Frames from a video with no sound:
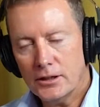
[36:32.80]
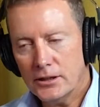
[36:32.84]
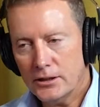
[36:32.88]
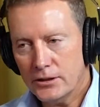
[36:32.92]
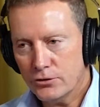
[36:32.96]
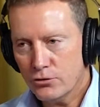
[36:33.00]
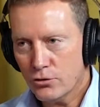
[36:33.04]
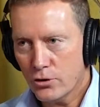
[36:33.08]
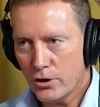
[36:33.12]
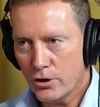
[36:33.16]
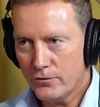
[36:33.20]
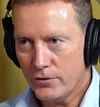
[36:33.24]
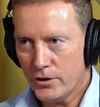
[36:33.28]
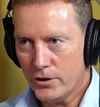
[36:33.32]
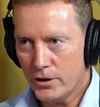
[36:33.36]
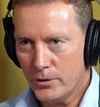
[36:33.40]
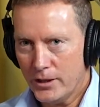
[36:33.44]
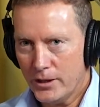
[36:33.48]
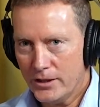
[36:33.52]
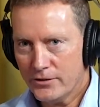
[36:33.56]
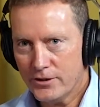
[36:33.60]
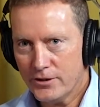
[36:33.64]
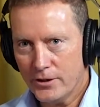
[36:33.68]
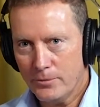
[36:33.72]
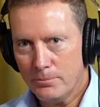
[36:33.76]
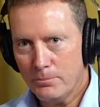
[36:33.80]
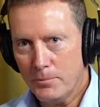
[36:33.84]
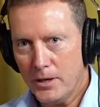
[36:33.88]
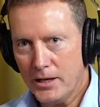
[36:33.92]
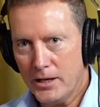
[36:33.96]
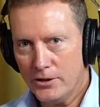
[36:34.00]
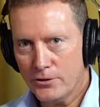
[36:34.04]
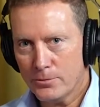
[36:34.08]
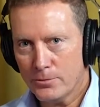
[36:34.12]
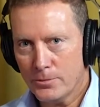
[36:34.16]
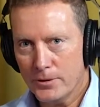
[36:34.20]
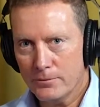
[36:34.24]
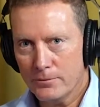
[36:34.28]
Trovio Asset
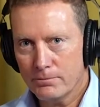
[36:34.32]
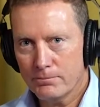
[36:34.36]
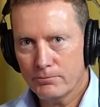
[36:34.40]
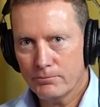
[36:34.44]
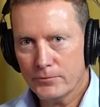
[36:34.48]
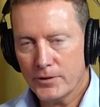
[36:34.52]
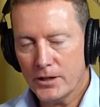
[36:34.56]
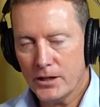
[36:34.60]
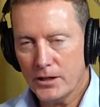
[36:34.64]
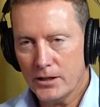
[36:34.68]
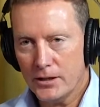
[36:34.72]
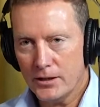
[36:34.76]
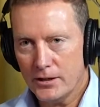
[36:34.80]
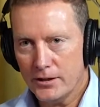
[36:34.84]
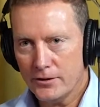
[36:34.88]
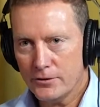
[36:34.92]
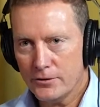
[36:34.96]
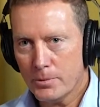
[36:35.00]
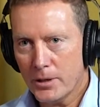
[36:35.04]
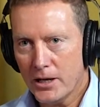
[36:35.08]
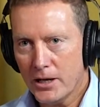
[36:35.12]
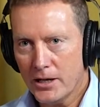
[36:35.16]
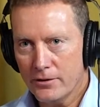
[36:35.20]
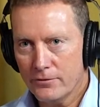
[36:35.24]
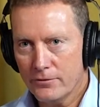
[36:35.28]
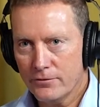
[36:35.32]
Management, and as part